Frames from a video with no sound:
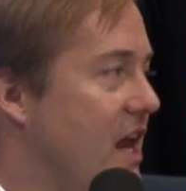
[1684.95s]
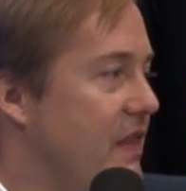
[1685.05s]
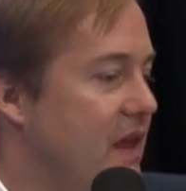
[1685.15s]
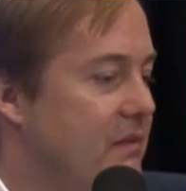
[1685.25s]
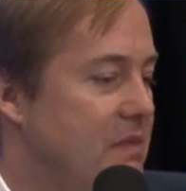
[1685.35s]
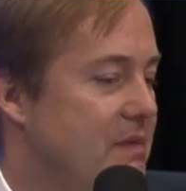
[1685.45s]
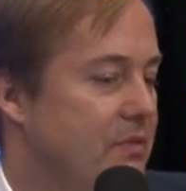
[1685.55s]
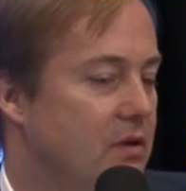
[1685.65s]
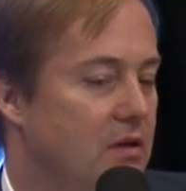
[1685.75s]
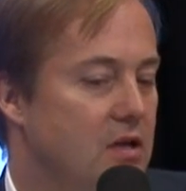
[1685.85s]
And I think
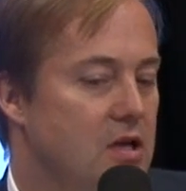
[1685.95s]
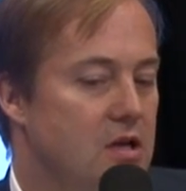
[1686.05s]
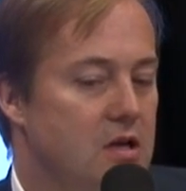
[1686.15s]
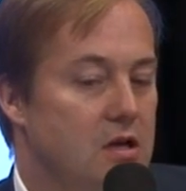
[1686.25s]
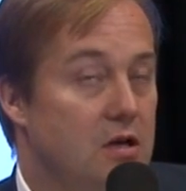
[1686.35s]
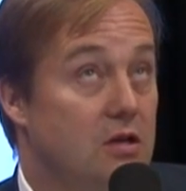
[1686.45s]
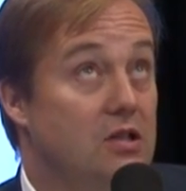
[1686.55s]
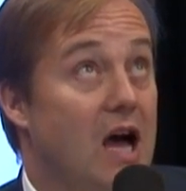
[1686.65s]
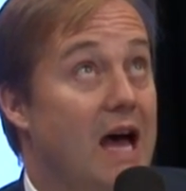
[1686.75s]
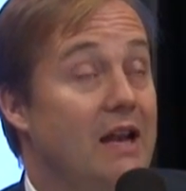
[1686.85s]
people
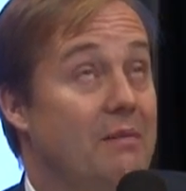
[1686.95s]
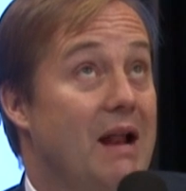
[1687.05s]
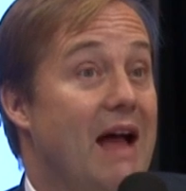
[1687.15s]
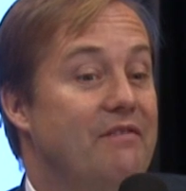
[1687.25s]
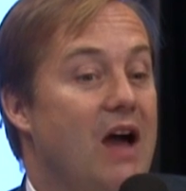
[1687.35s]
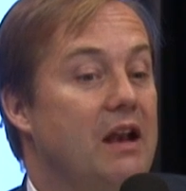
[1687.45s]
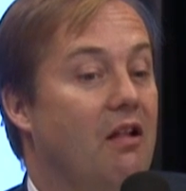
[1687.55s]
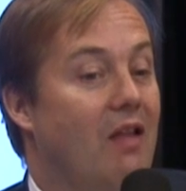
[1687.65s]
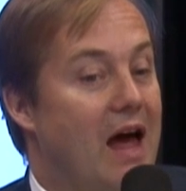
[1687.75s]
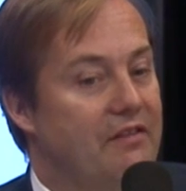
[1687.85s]
not i mean i've gotten
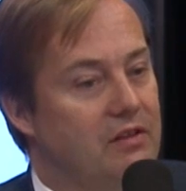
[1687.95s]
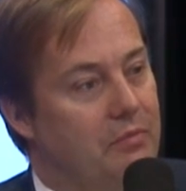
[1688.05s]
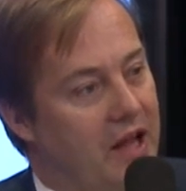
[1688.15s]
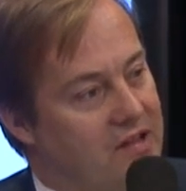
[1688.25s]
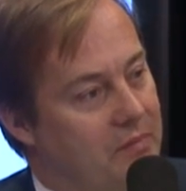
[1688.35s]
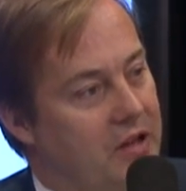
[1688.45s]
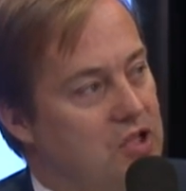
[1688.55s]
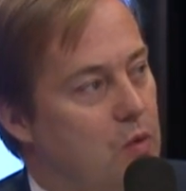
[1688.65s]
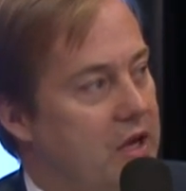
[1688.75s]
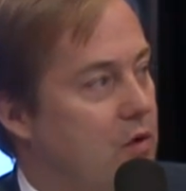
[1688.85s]
a lot of complaints i played
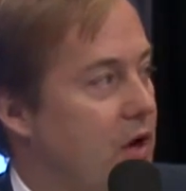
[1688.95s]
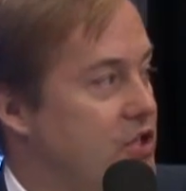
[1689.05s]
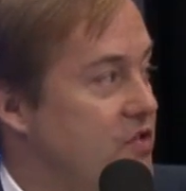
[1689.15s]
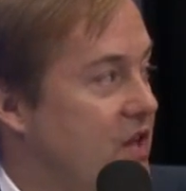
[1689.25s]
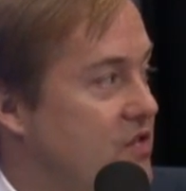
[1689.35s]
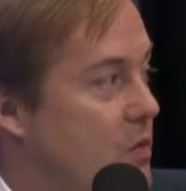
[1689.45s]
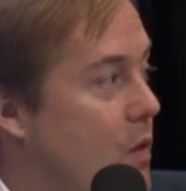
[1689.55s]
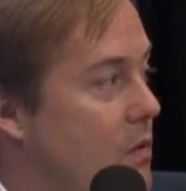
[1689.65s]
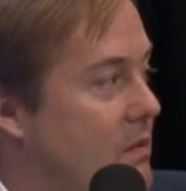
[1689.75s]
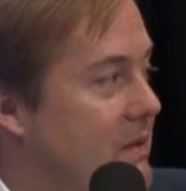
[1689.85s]
20 questions as to
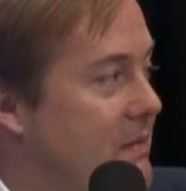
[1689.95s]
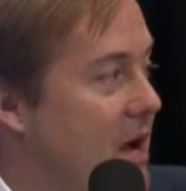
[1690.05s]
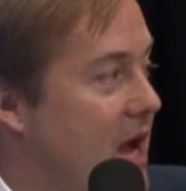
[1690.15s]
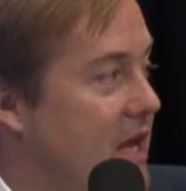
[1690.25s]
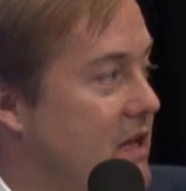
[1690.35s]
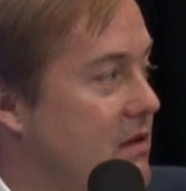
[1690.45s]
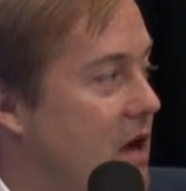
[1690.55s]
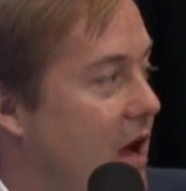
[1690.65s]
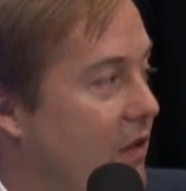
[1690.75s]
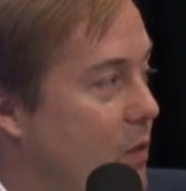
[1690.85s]
what would be my mm-hmm.
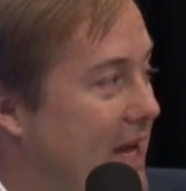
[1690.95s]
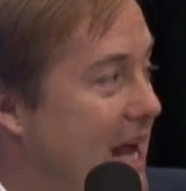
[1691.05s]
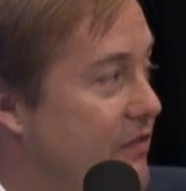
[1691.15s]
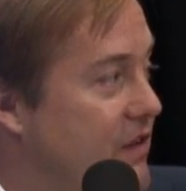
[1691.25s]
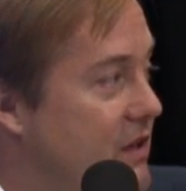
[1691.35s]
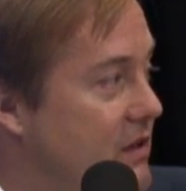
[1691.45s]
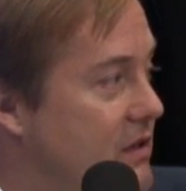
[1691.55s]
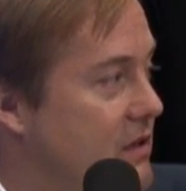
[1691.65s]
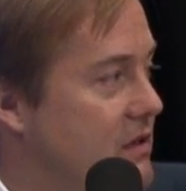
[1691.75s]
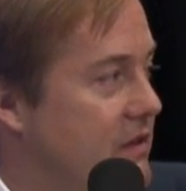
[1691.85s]
halloween outfit mm-hmm.